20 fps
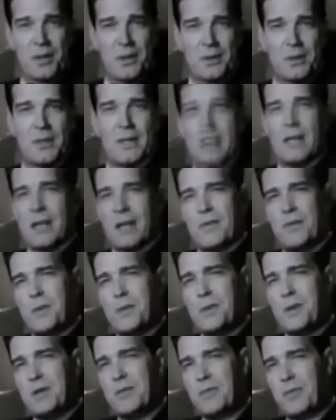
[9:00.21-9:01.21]
just, just
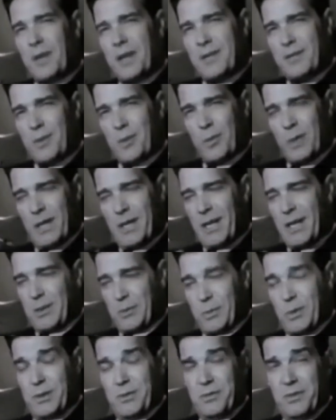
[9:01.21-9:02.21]
put me to sleep. Yeah,
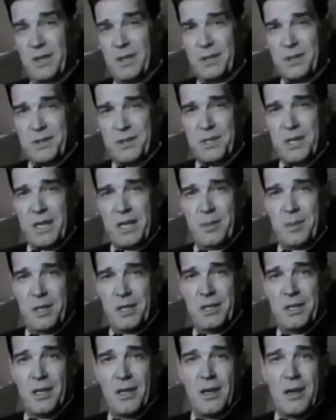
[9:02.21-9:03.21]
because put think, some air in my
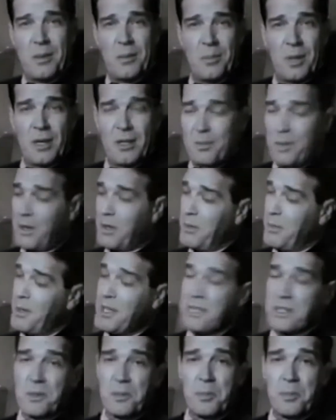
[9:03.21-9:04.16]
nose. Put something in the